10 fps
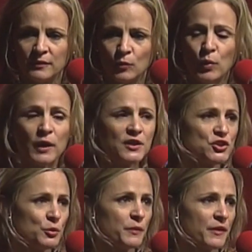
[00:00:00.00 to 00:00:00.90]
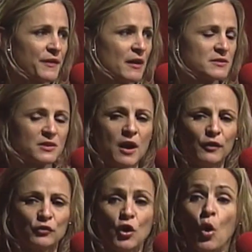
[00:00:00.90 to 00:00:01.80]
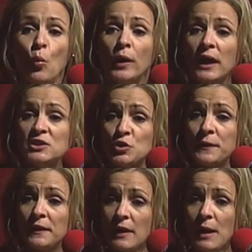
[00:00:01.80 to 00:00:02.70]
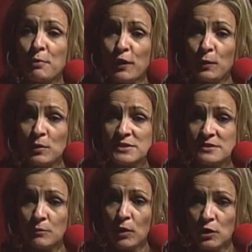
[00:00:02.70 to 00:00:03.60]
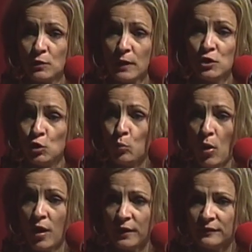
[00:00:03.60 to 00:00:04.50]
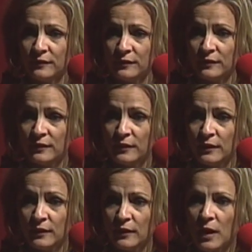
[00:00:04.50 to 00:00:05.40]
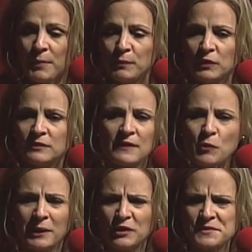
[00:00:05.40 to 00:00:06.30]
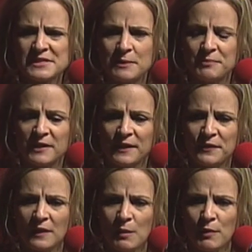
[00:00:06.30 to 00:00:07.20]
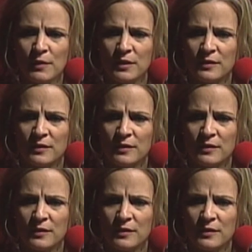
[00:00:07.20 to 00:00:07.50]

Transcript: What I do with the $1,000. What I do at the library was what you won. I mean, doesn't everybody do the same thing at the library?